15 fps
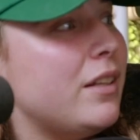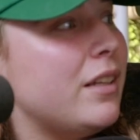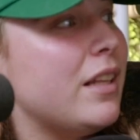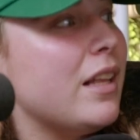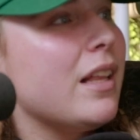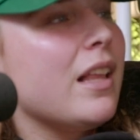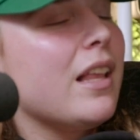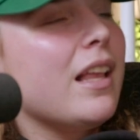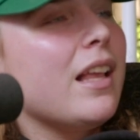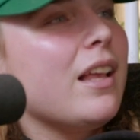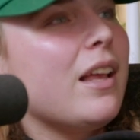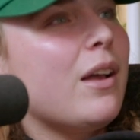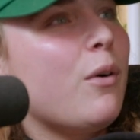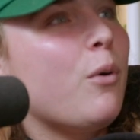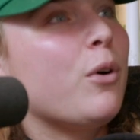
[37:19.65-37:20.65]
mm-hmm.
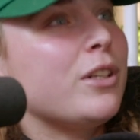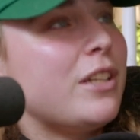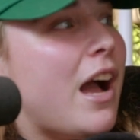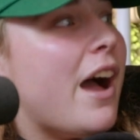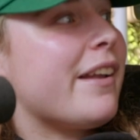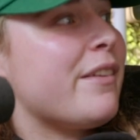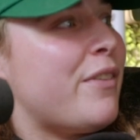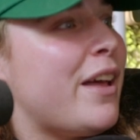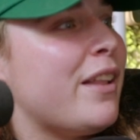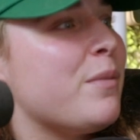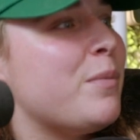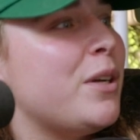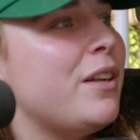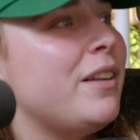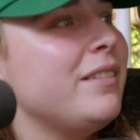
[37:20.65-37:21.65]
or
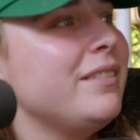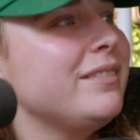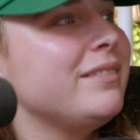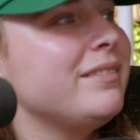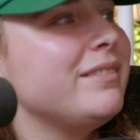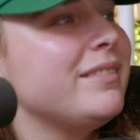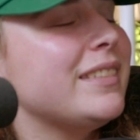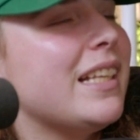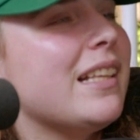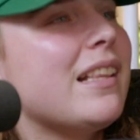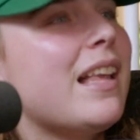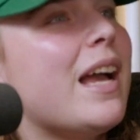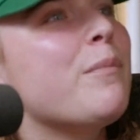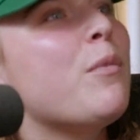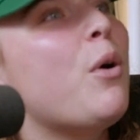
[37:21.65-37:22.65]
non-available. I'm